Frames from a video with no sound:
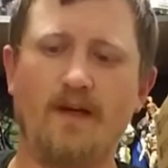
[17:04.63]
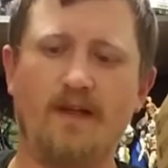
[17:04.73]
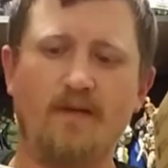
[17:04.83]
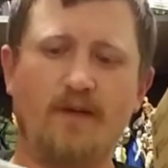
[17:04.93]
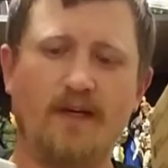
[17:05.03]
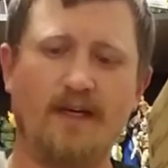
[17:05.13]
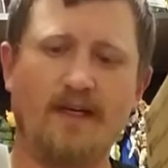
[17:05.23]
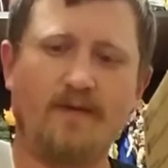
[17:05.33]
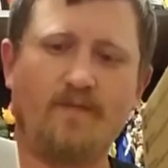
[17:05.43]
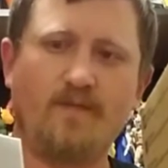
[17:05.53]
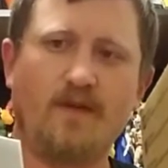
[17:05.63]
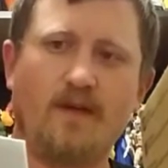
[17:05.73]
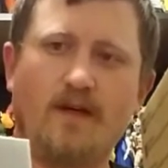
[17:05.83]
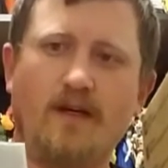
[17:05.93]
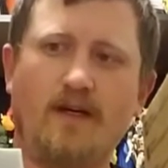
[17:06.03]
And then we got
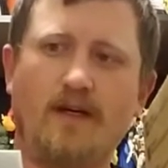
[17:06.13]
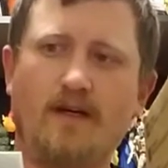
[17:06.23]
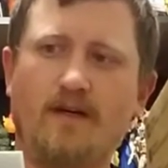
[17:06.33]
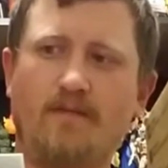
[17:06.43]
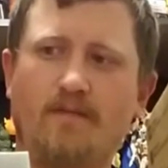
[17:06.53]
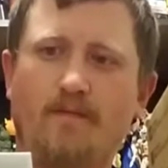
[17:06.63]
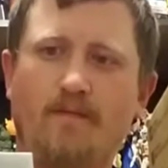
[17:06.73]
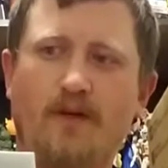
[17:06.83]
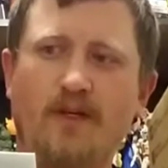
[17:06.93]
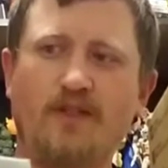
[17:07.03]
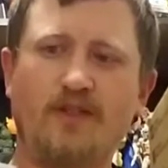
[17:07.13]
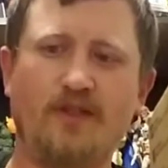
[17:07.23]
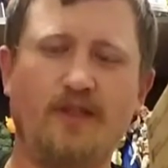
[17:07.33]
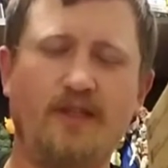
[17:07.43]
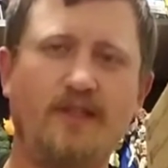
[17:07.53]
uh, Monsters
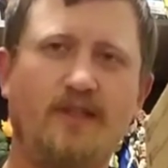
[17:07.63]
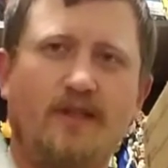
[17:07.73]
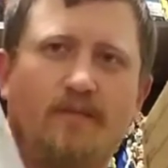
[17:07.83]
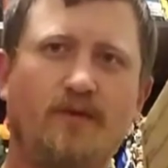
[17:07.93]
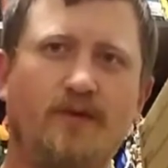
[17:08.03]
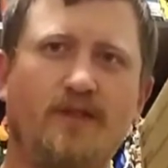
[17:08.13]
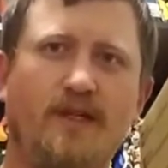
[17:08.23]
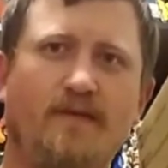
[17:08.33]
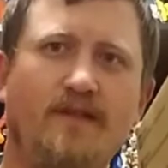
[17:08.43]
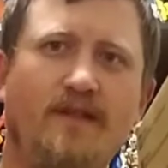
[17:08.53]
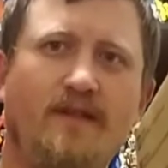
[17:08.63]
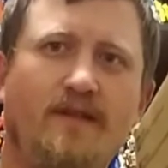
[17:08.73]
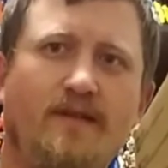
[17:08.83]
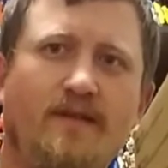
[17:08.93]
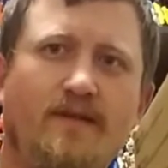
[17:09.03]
Unleashed number 7.
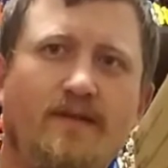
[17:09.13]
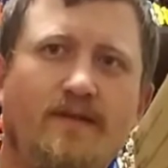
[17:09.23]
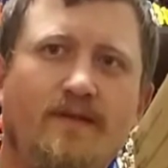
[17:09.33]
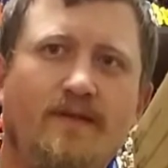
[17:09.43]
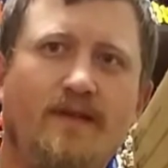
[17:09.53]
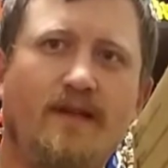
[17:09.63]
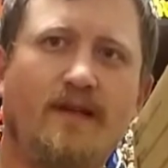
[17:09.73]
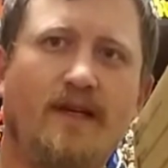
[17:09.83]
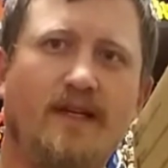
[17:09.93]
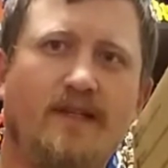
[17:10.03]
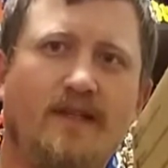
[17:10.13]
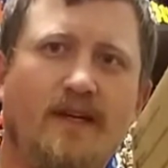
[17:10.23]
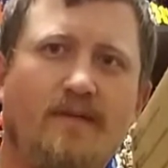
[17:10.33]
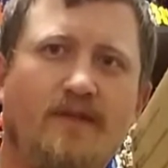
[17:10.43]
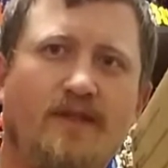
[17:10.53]
And it's an
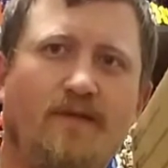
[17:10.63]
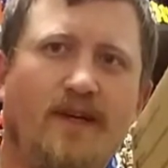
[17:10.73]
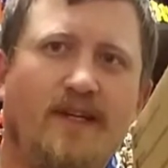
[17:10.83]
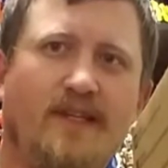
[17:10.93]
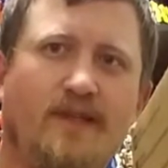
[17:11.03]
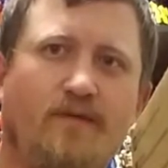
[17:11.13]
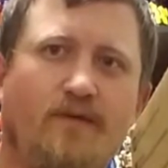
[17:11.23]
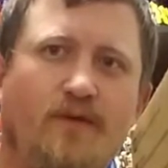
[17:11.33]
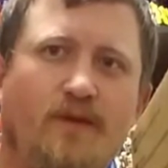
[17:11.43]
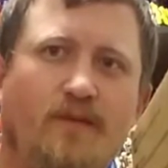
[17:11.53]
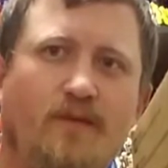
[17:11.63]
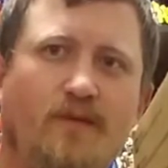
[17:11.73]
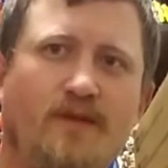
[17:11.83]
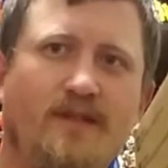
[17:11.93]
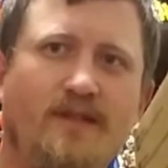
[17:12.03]
homage to Fantastic Four number
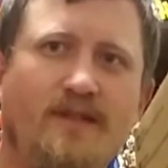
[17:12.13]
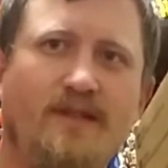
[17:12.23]
1.